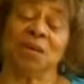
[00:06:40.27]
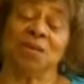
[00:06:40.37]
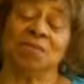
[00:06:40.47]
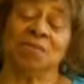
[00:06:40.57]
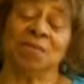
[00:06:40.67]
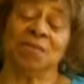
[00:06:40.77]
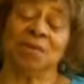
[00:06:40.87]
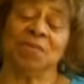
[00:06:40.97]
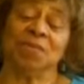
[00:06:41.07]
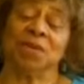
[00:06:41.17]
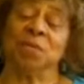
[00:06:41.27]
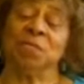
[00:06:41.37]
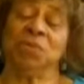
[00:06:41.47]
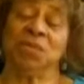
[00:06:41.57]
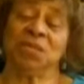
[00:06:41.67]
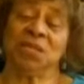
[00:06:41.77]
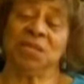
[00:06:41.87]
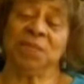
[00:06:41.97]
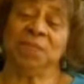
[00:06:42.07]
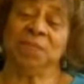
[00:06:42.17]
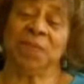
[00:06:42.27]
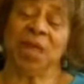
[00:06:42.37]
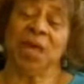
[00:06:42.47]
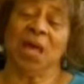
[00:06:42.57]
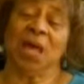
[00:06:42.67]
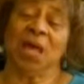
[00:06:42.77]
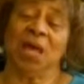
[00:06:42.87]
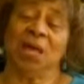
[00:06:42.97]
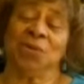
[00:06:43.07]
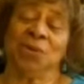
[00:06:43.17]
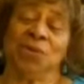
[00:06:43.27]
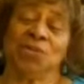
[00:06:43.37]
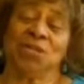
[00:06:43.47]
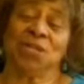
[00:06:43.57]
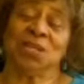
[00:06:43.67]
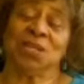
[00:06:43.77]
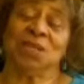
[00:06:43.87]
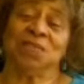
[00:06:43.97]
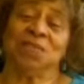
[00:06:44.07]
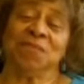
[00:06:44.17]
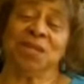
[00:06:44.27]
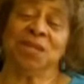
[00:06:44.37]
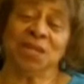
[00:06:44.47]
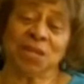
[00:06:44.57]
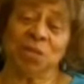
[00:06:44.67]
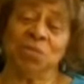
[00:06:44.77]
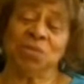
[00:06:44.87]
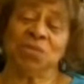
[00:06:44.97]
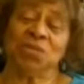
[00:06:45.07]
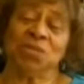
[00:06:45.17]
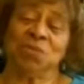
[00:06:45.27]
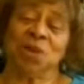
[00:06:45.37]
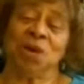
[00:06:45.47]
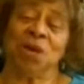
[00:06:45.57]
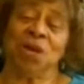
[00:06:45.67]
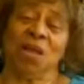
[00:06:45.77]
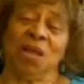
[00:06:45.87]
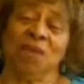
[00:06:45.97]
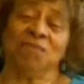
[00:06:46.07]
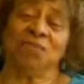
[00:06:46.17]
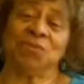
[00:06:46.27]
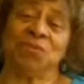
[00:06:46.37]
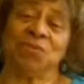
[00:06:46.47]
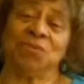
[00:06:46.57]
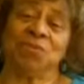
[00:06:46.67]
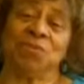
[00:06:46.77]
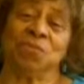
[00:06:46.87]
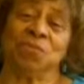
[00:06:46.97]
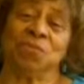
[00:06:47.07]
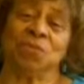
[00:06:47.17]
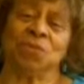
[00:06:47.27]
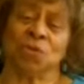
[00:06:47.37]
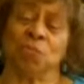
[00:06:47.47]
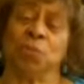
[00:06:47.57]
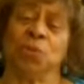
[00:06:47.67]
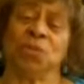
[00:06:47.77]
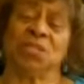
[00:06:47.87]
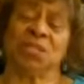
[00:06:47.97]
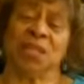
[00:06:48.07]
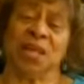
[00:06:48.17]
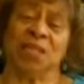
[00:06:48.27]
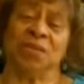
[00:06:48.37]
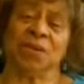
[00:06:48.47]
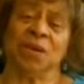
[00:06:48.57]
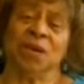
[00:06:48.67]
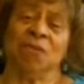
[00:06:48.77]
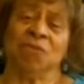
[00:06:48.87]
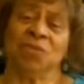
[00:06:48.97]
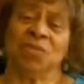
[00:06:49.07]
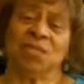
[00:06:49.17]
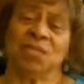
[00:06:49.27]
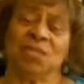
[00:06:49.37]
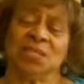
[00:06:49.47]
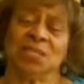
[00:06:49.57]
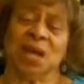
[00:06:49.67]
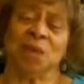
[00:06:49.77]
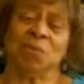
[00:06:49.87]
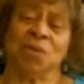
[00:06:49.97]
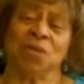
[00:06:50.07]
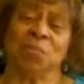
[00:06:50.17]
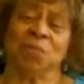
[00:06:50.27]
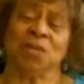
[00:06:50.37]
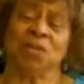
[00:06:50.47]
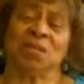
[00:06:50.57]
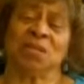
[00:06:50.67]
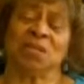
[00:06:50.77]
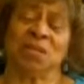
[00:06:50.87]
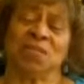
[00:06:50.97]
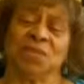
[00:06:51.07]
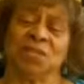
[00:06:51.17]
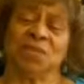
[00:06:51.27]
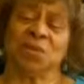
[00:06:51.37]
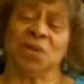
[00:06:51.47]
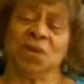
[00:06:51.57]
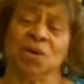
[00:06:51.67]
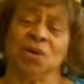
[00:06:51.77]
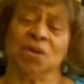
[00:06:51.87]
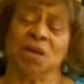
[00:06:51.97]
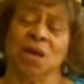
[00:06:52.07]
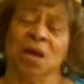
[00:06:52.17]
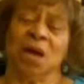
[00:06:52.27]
a community. In order to live in a community, we all have to sort of pull together. For instance, now with all the political stuff that's going on,